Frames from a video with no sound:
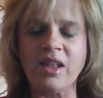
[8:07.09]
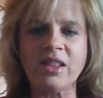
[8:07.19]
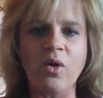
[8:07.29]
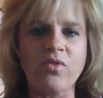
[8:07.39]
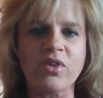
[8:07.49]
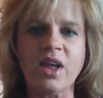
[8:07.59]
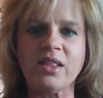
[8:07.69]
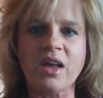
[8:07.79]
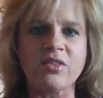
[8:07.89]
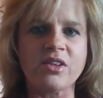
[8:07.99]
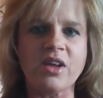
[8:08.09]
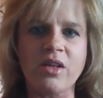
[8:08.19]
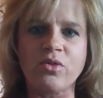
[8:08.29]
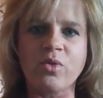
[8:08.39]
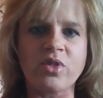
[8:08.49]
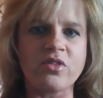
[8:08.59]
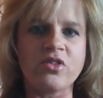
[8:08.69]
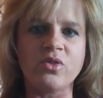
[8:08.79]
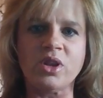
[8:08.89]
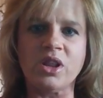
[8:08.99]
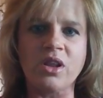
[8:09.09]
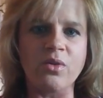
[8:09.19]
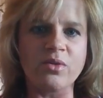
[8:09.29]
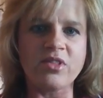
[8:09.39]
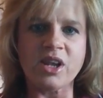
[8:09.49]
over $10,000 worth of student loans